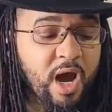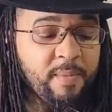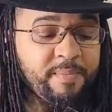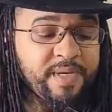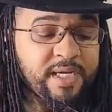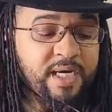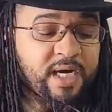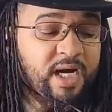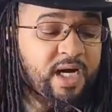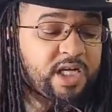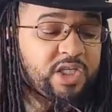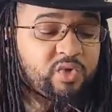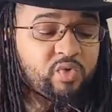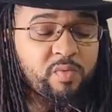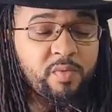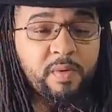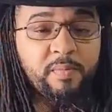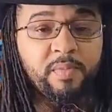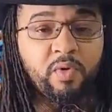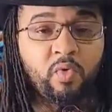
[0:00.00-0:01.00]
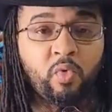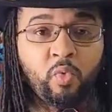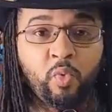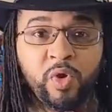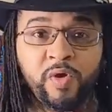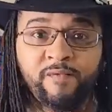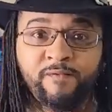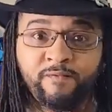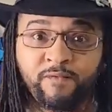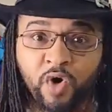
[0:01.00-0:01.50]
because remember, when
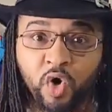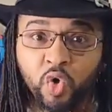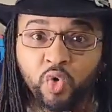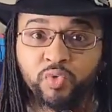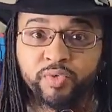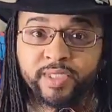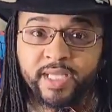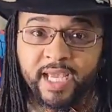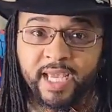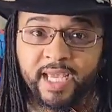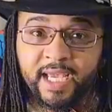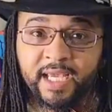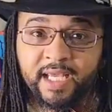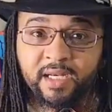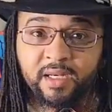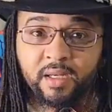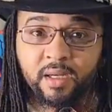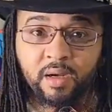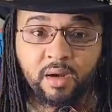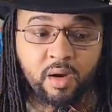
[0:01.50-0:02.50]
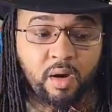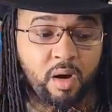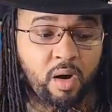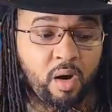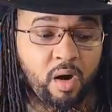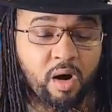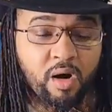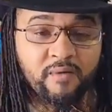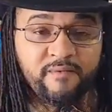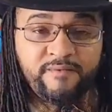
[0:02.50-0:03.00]
we fold in
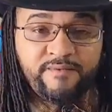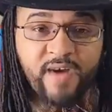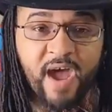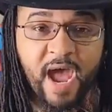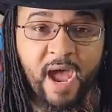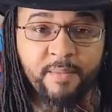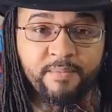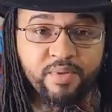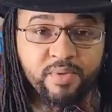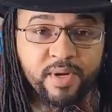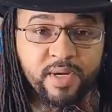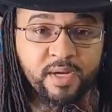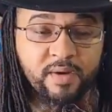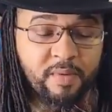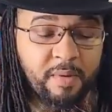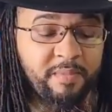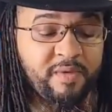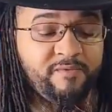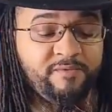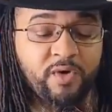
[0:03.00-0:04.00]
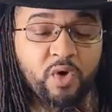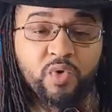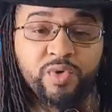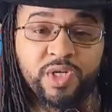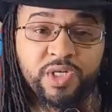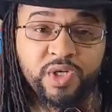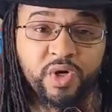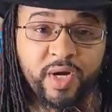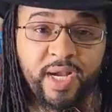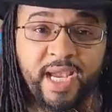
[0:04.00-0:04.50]
our fabric,
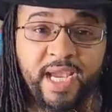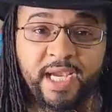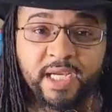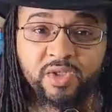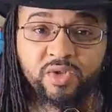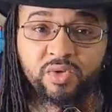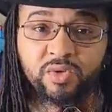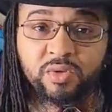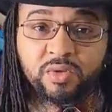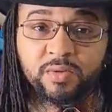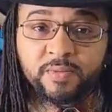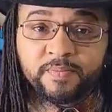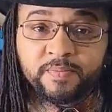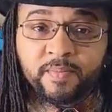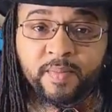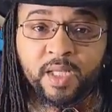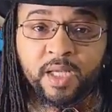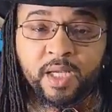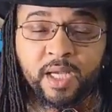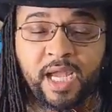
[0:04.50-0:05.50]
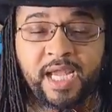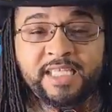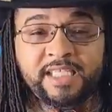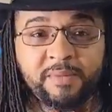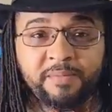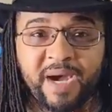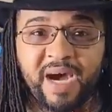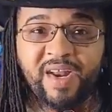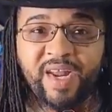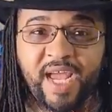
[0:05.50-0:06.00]
fold in our handle, it's
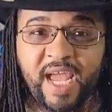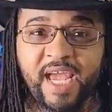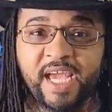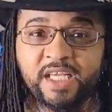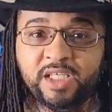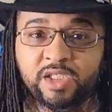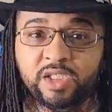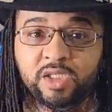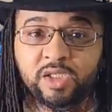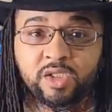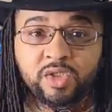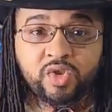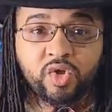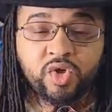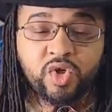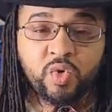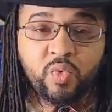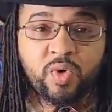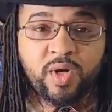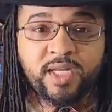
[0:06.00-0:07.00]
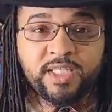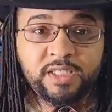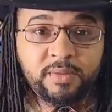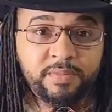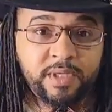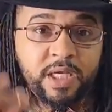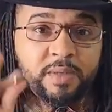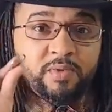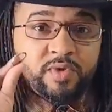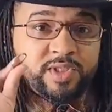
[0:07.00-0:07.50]
about 1 inch. So you want it to
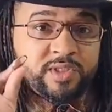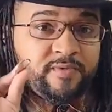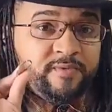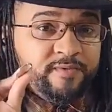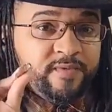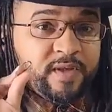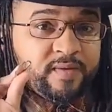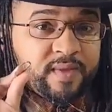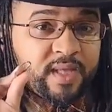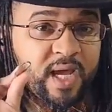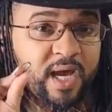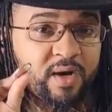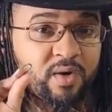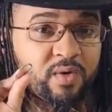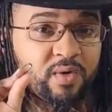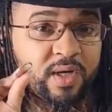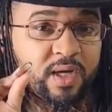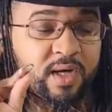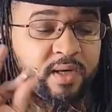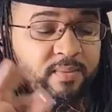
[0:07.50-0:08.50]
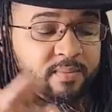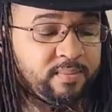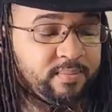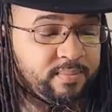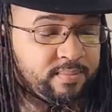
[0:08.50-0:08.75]
be able to fit that, okay?